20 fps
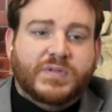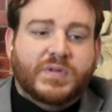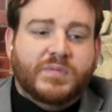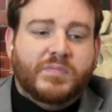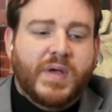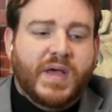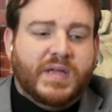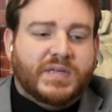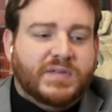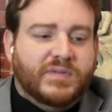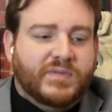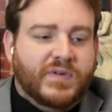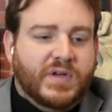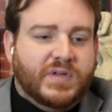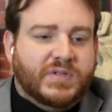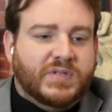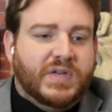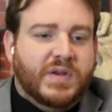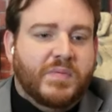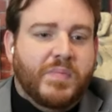and massive
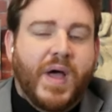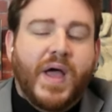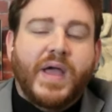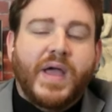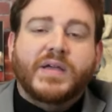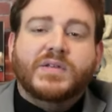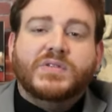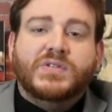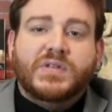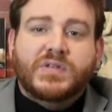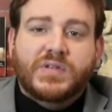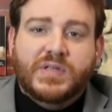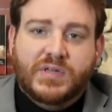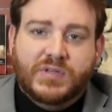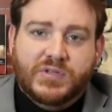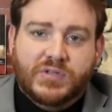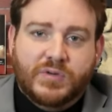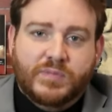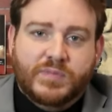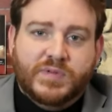custody bias in
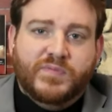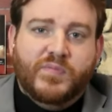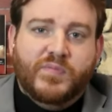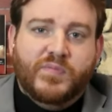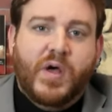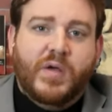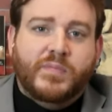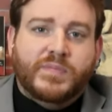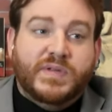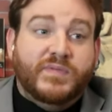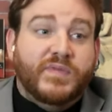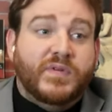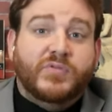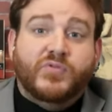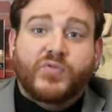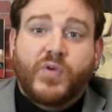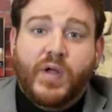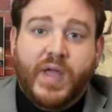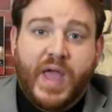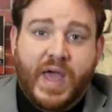terms of moms, even
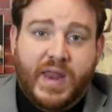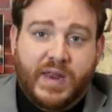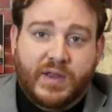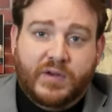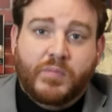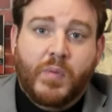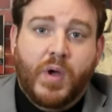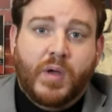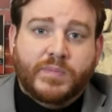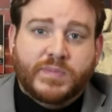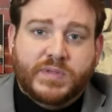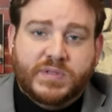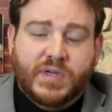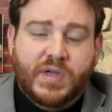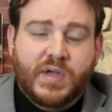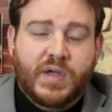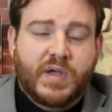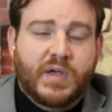drug addict moms,